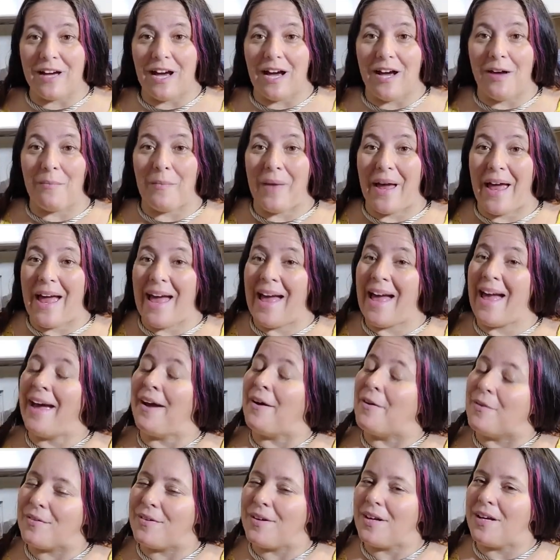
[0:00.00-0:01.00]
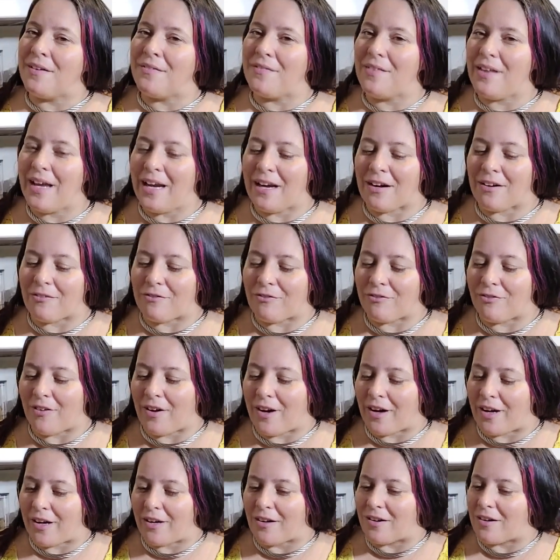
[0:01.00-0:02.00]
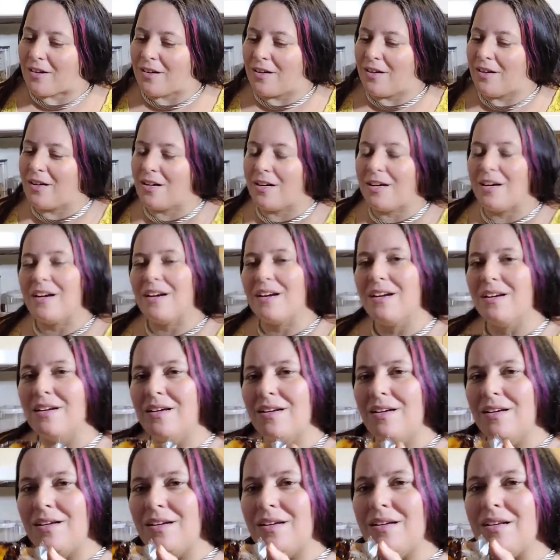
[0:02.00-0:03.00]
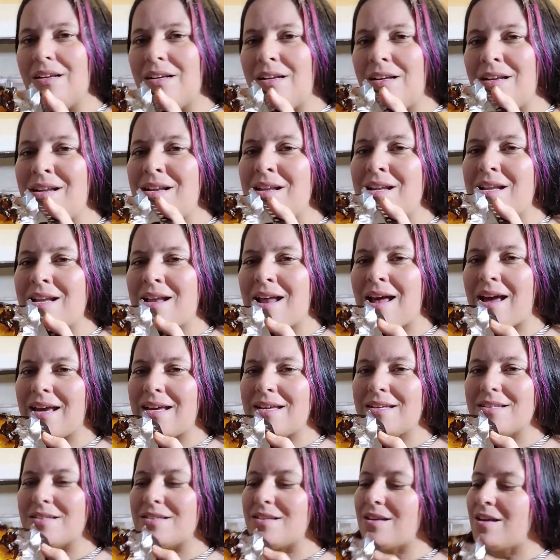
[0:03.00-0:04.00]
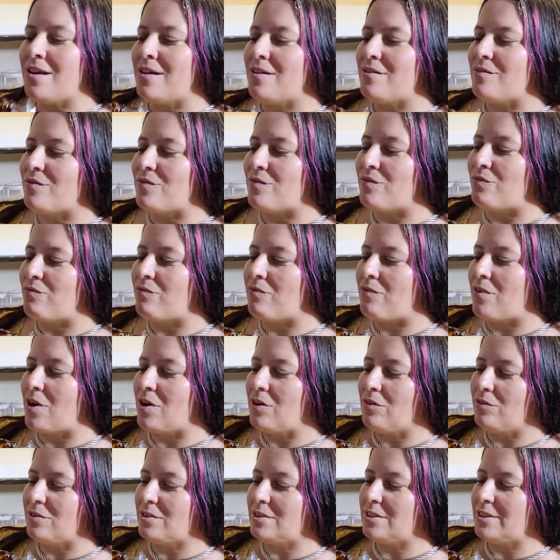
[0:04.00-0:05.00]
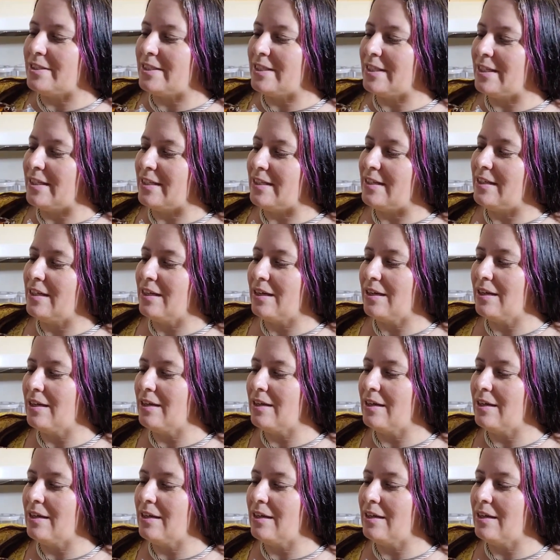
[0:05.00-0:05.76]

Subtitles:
come out of the air fryer. Nice and roasted.